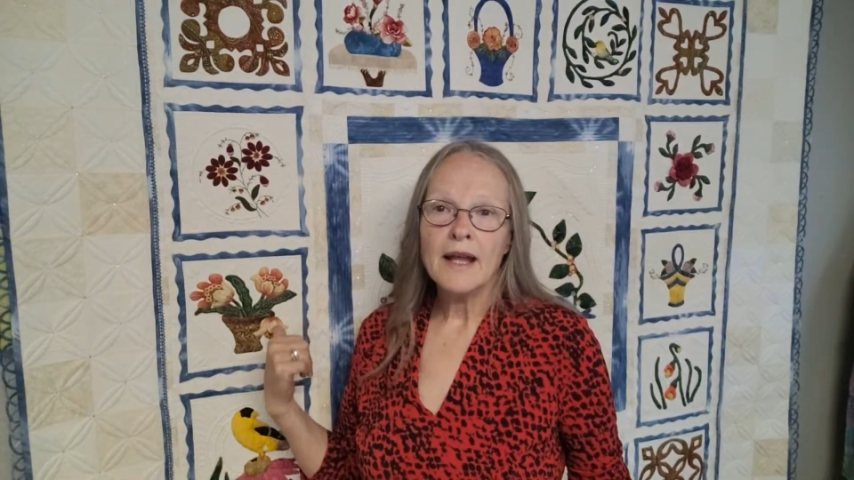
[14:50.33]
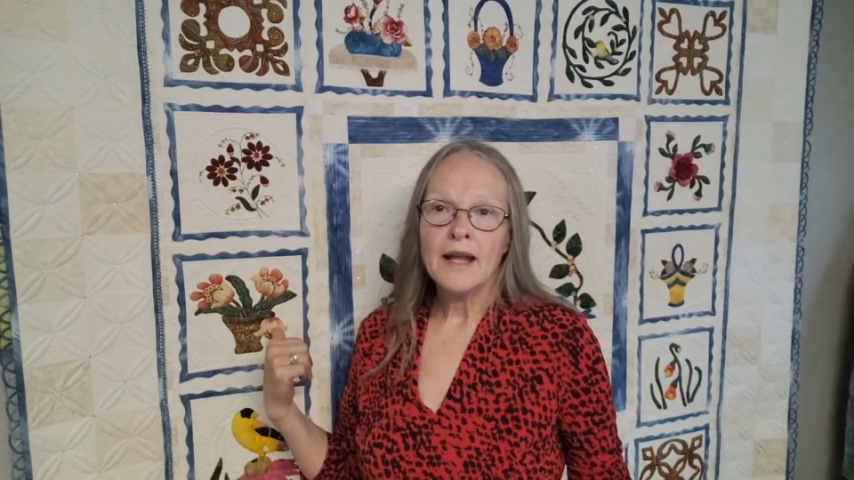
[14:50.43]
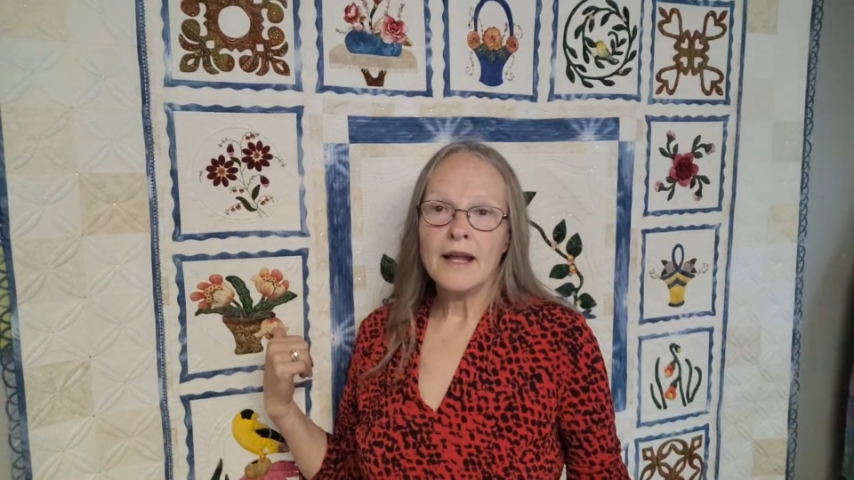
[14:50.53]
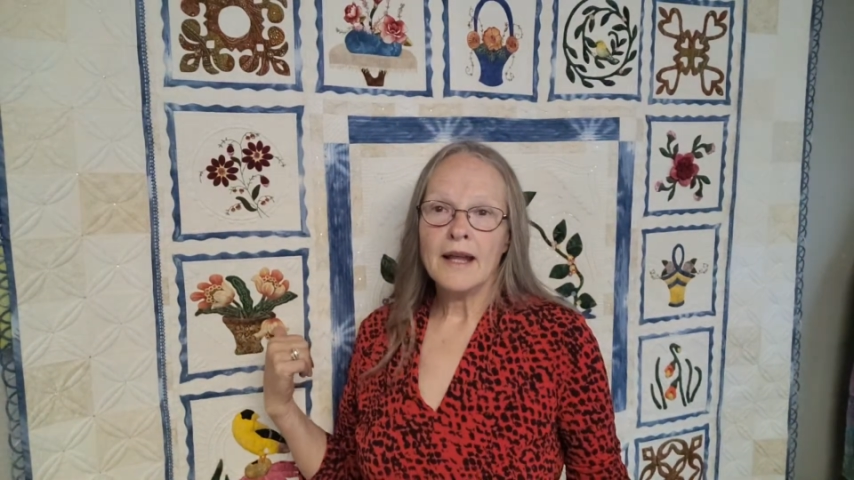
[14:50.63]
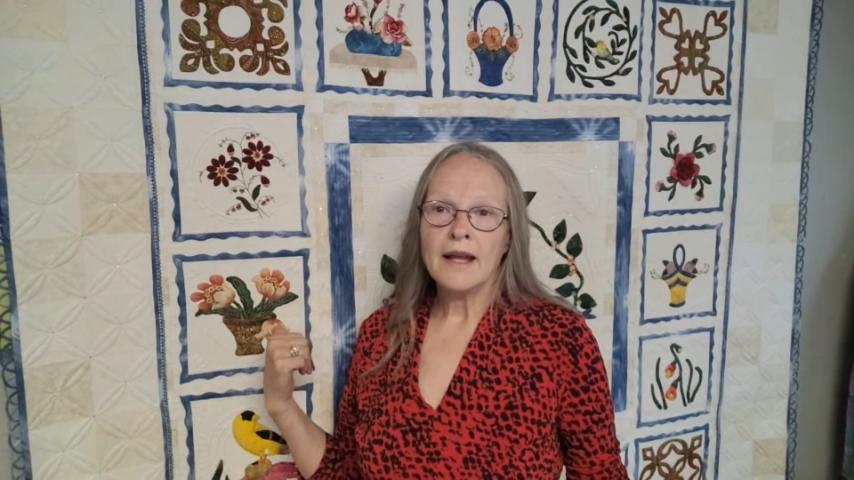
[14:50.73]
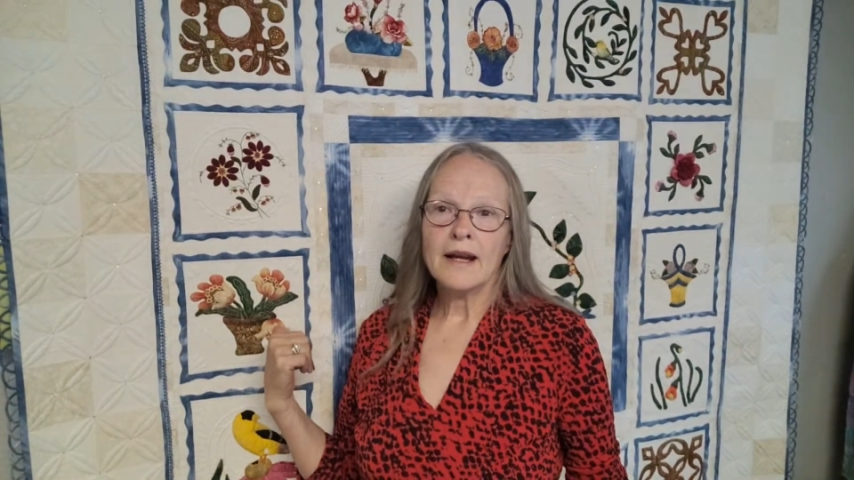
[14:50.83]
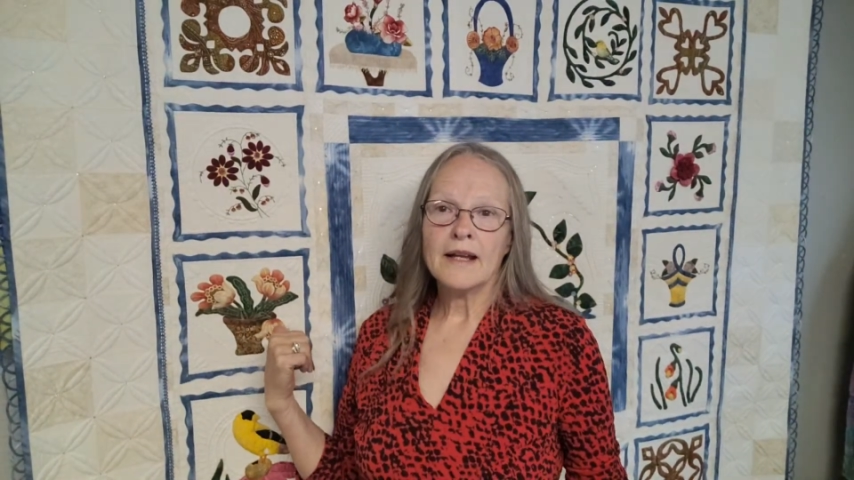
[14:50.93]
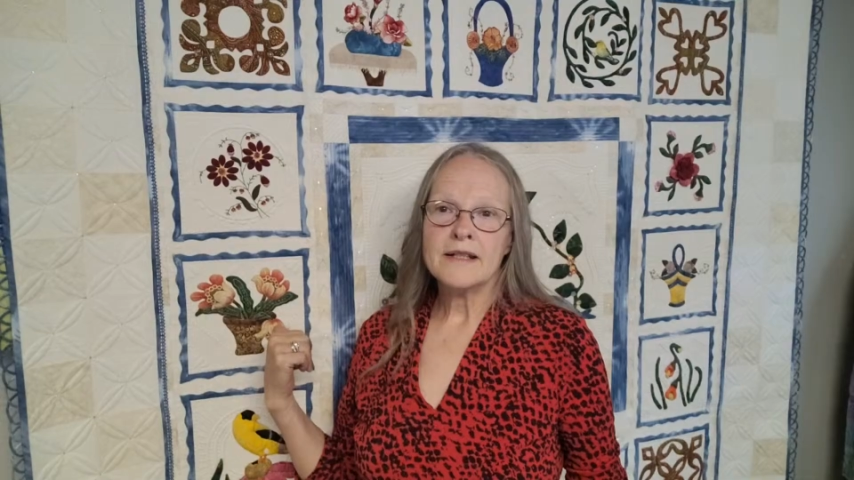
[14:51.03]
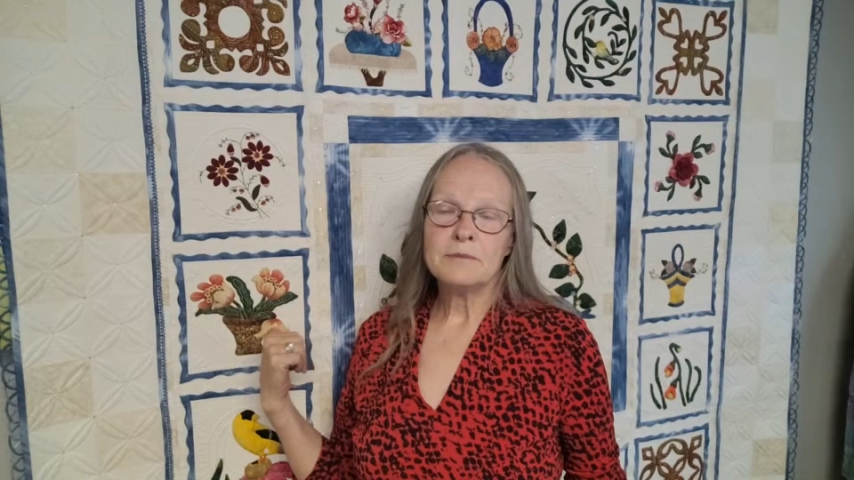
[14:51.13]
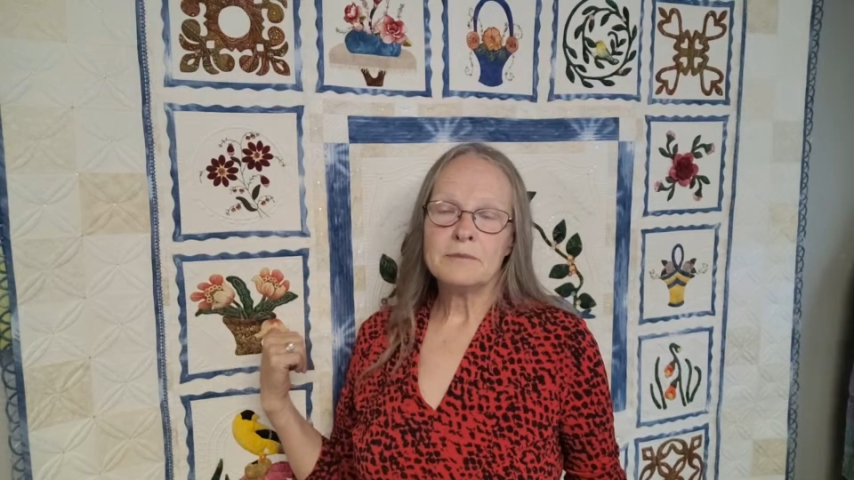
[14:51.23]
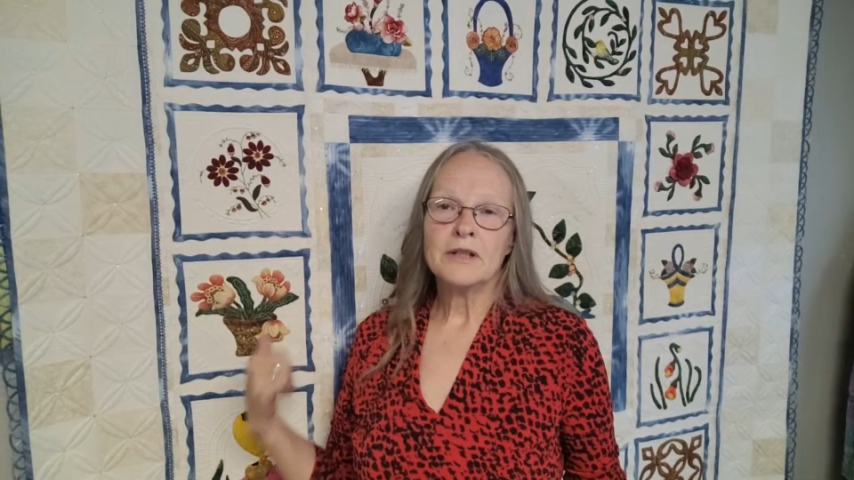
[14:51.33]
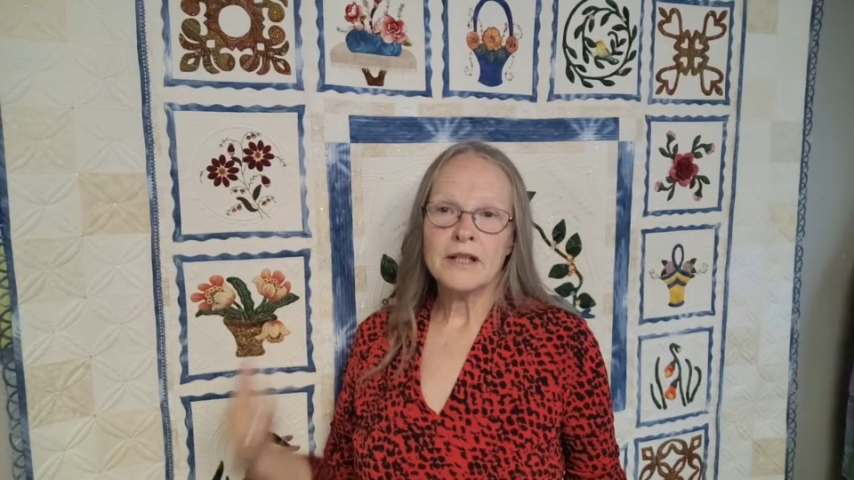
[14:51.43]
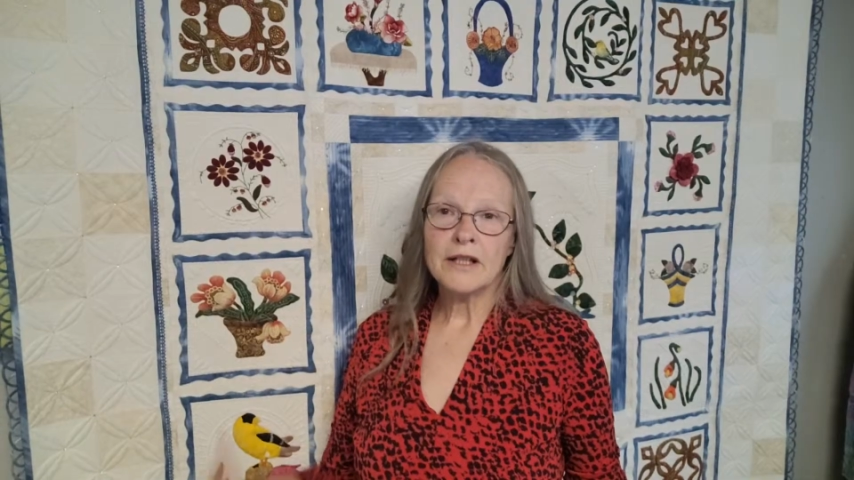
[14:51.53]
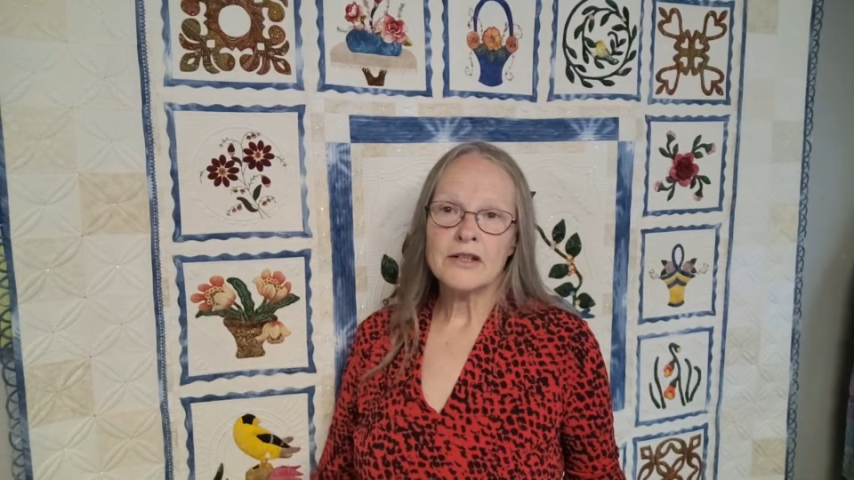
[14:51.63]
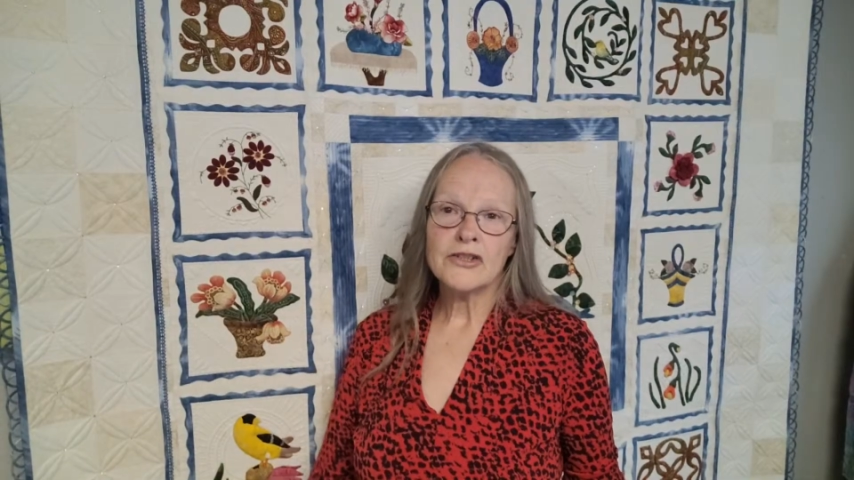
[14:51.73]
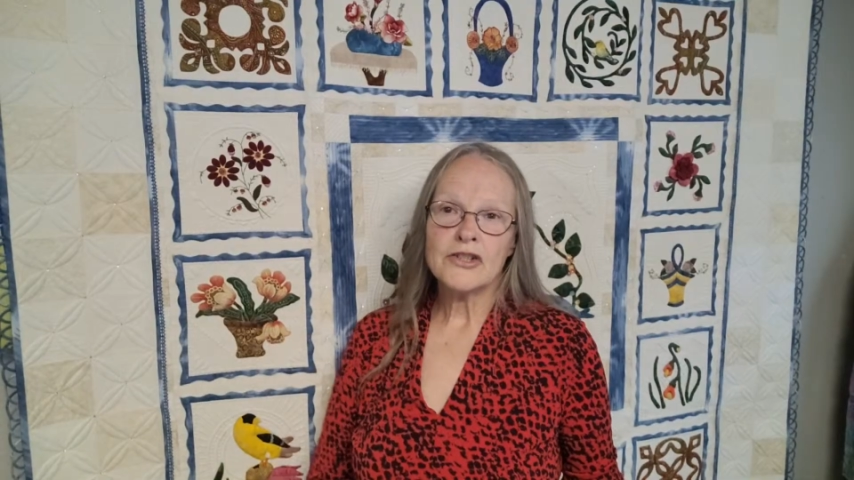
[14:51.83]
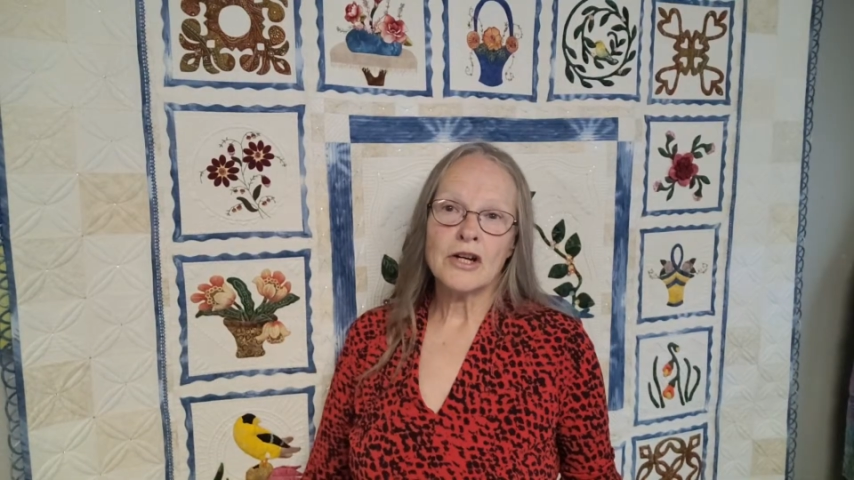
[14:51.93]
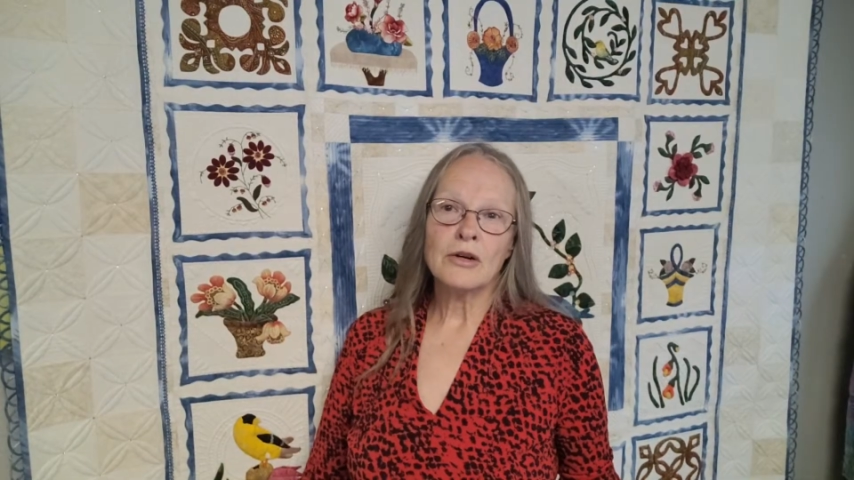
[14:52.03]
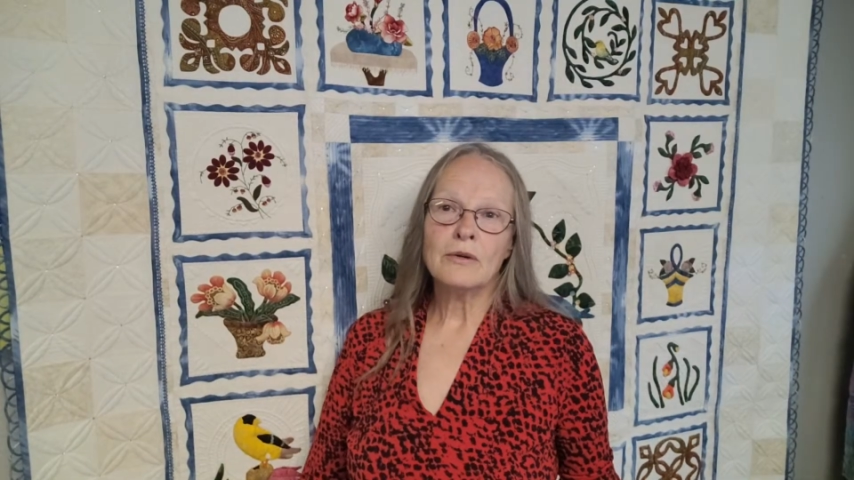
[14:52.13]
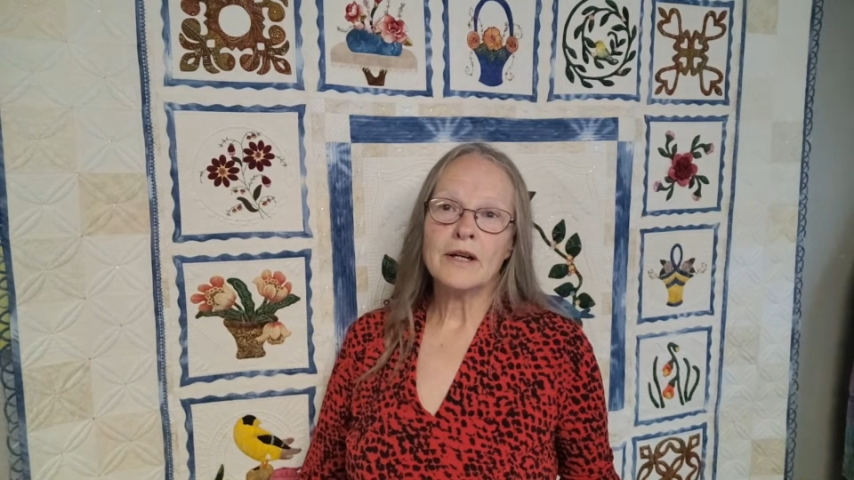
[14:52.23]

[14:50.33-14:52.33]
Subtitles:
And I did put it in a show,